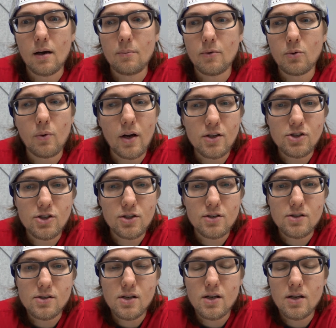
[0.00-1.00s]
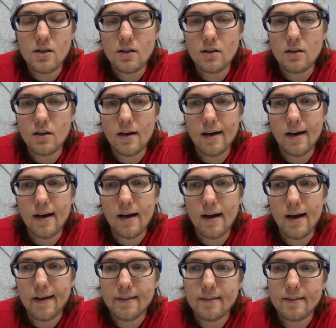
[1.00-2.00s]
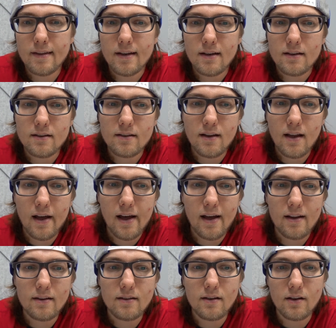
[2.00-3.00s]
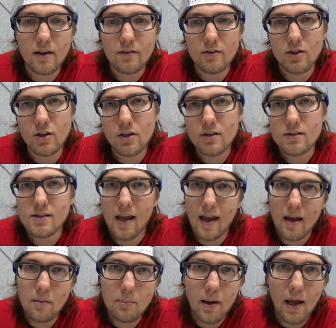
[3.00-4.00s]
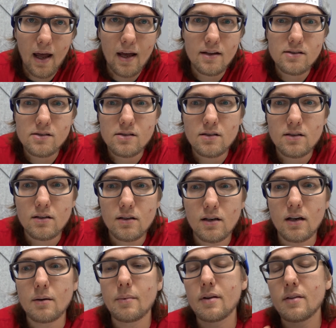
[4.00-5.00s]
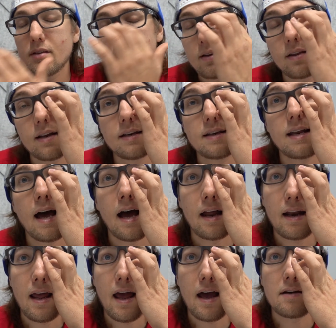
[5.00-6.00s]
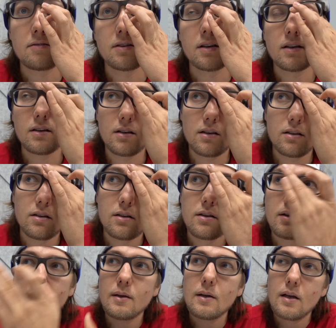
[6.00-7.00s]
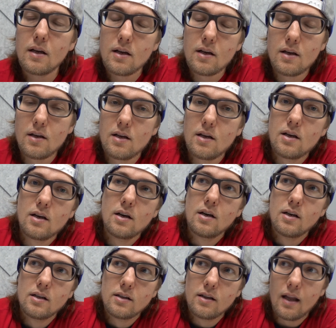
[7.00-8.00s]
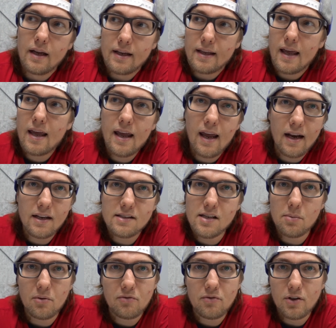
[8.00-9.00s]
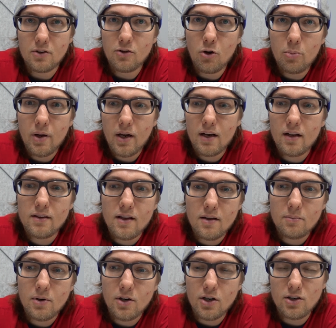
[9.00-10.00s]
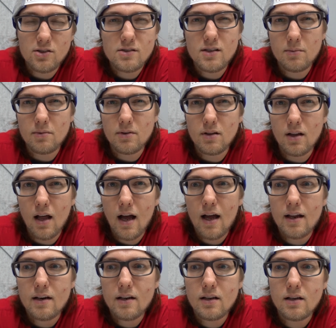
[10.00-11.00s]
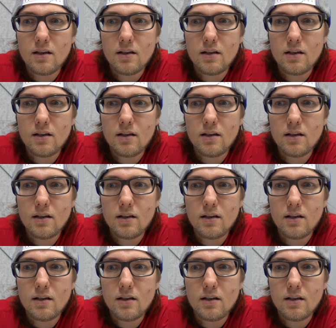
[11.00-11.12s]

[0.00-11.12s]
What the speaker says: The Rangers, I think that they have goods and bads. I think that not having like any type of feel no pain on them hurts them a lot,